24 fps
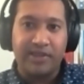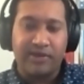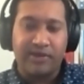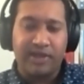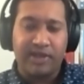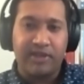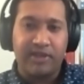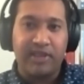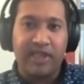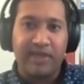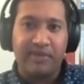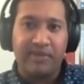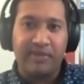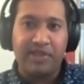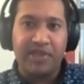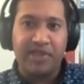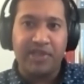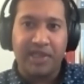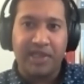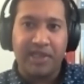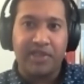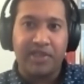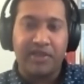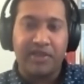around climate
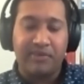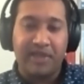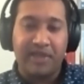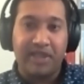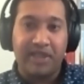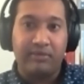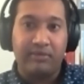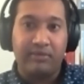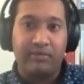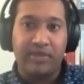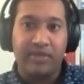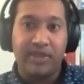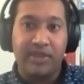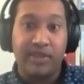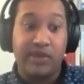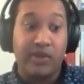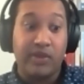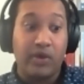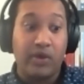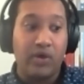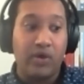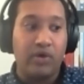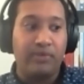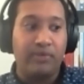change have become
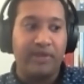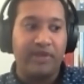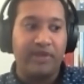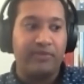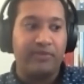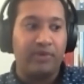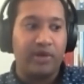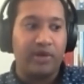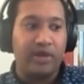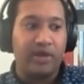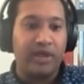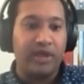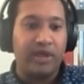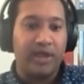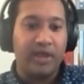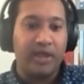so much more